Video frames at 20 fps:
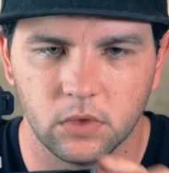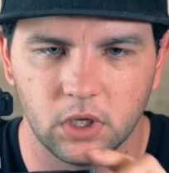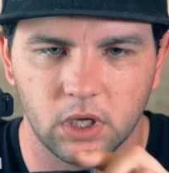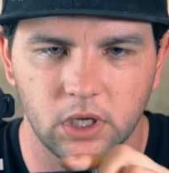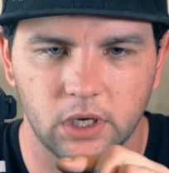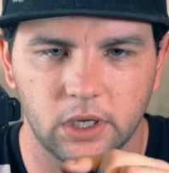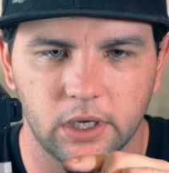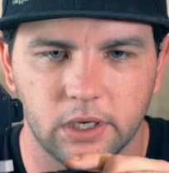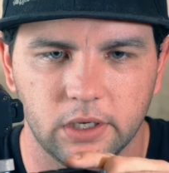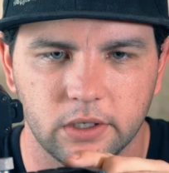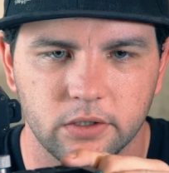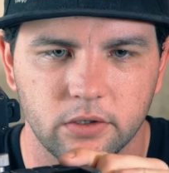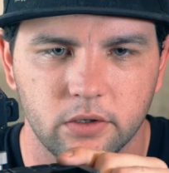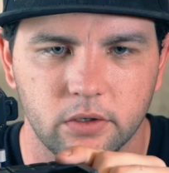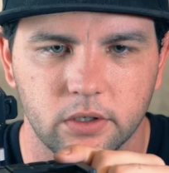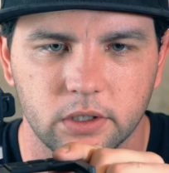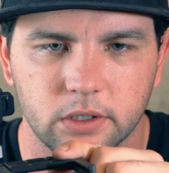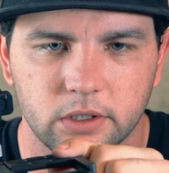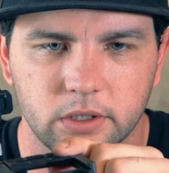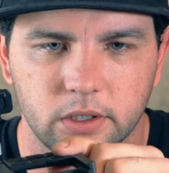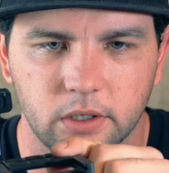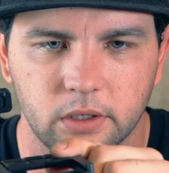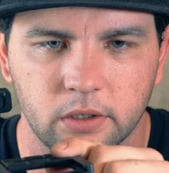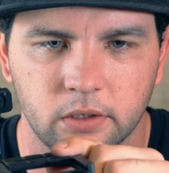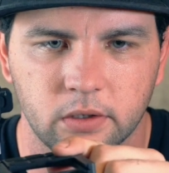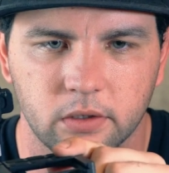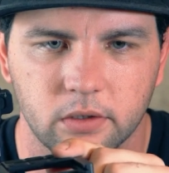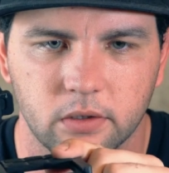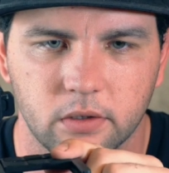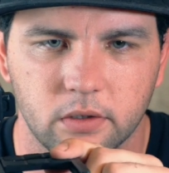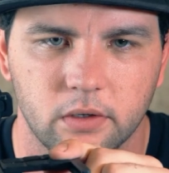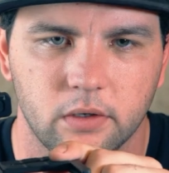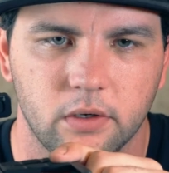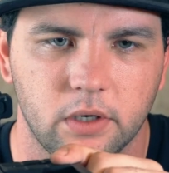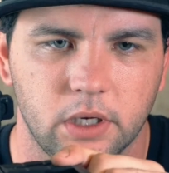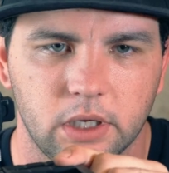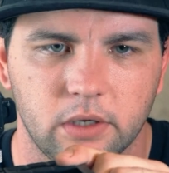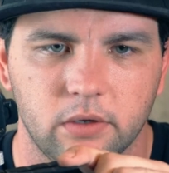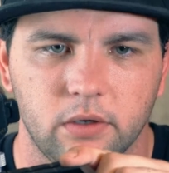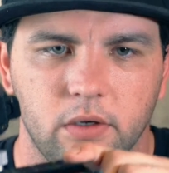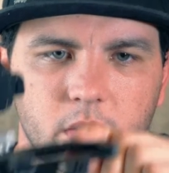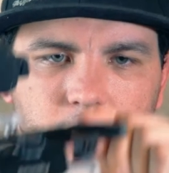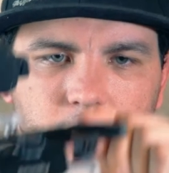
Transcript: And as you can see, now you